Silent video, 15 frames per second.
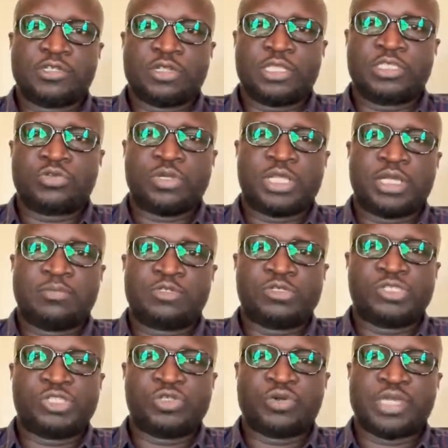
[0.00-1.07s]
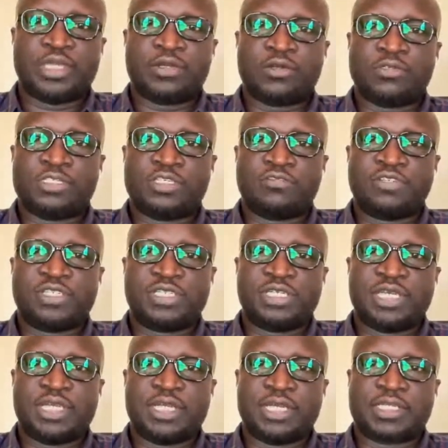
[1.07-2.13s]
So this will help to ensure
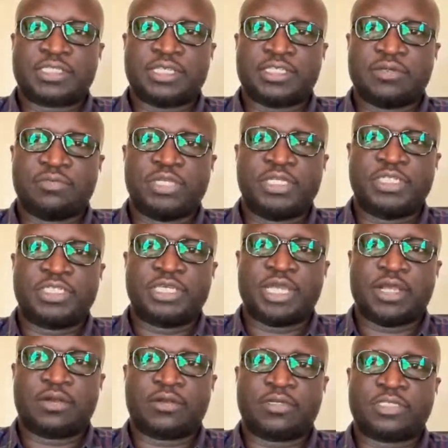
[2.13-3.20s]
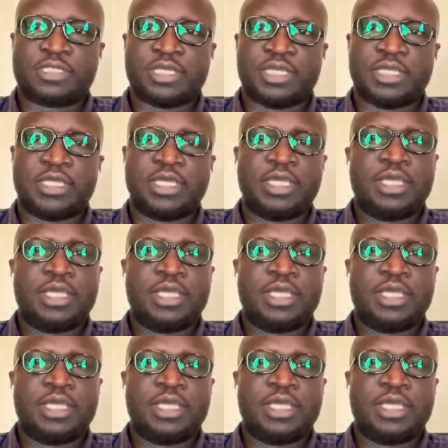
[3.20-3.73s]
inclusivity and accessibility across the